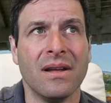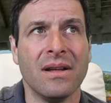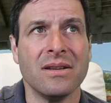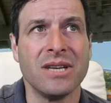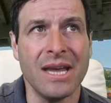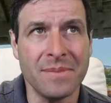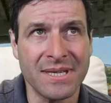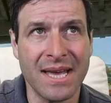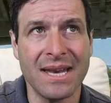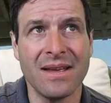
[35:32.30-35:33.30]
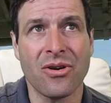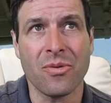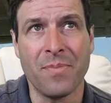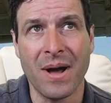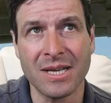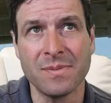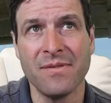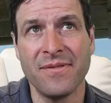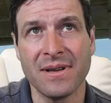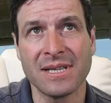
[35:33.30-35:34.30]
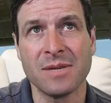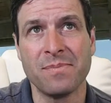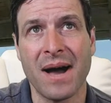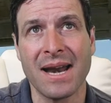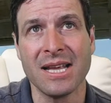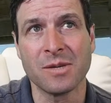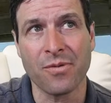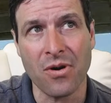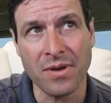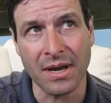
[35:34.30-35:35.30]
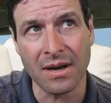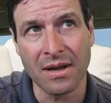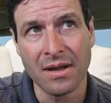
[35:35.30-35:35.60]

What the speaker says: James said her husband feels his body is broken.